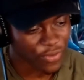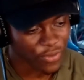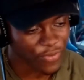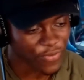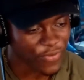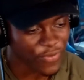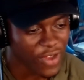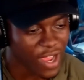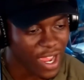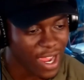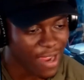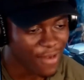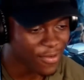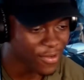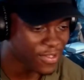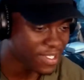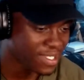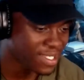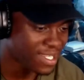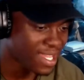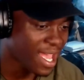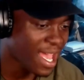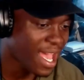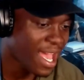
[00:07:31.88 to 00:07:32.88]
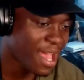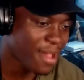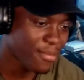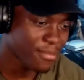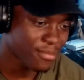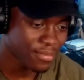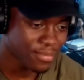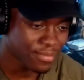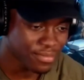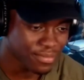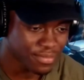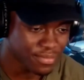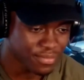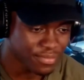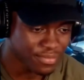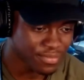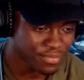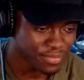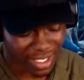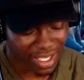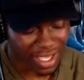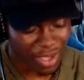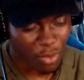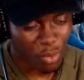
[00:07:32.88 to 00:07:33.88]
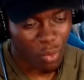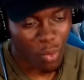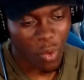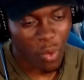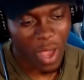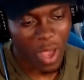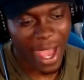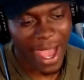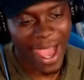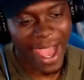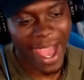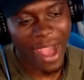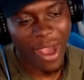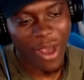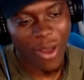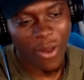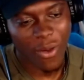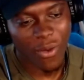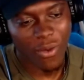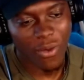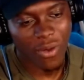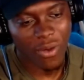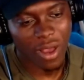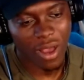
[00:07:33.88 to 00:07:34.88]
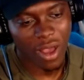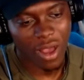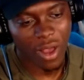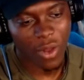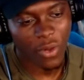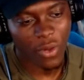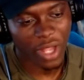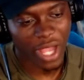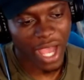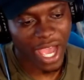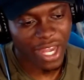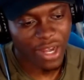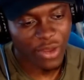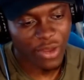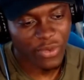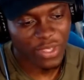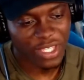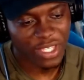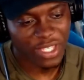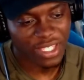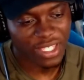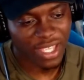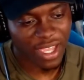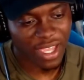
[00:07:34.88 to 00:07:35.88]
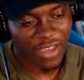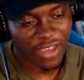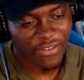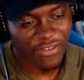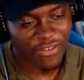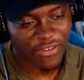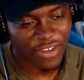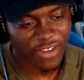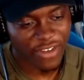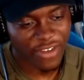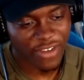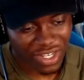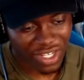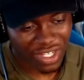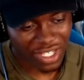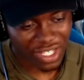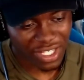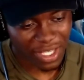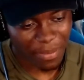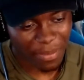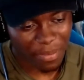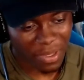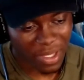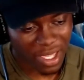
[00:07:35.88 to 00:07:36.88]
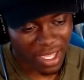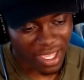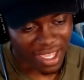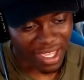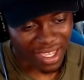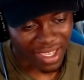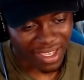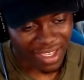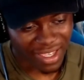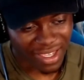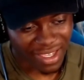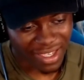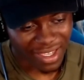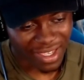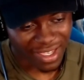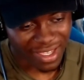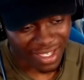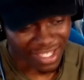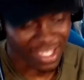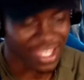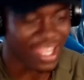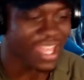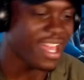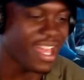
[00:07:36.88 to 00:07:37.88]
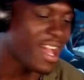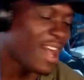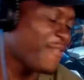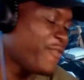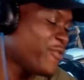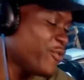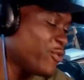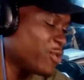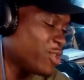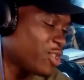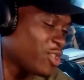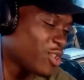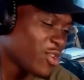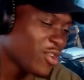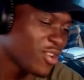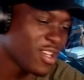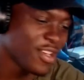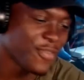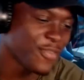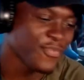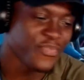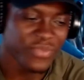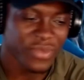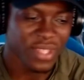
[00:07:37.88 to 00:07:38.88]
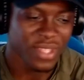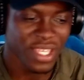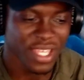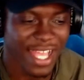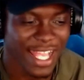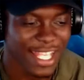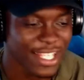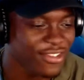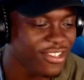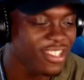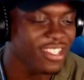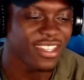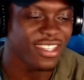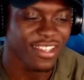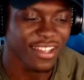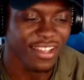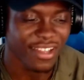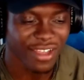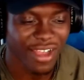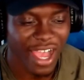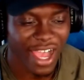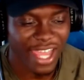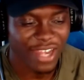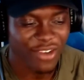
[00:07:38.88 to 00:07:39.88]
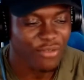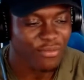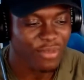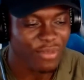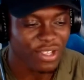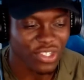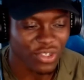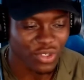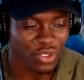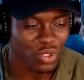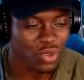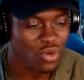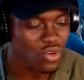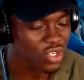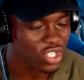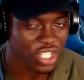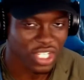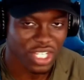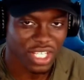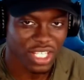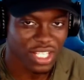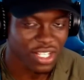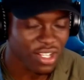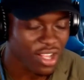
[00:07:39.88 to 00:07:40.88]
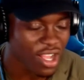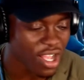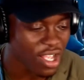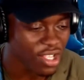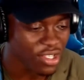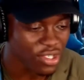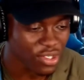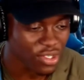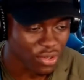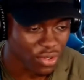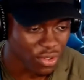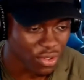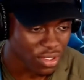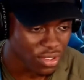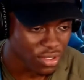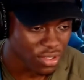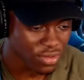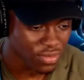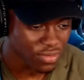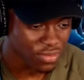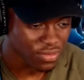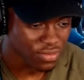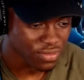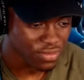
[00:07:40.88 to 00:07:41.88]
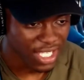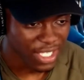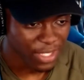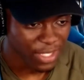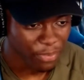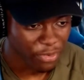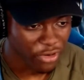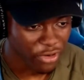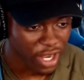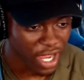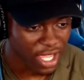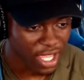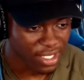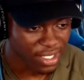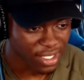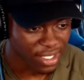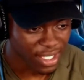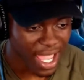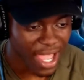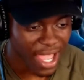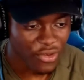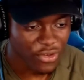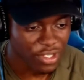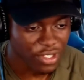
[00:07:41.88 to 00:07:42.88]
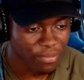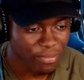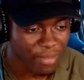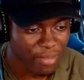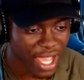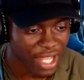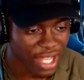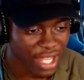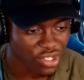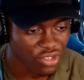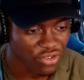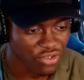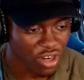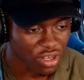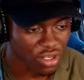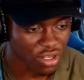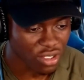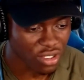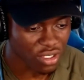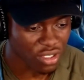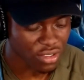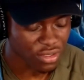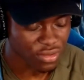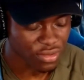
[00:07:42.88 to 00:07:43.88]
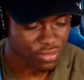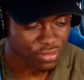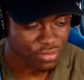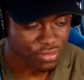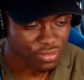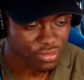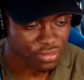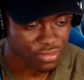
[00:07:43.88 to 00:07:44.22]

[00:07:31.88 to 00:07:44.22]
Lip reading: fire arrows. Damn. Wow. Oh, Kaido is there, innit? Is he gonna disappear? Yeah, I thought so. I was thinking Kaido must have torched this castle. He's pressed. That way he's mad drunk.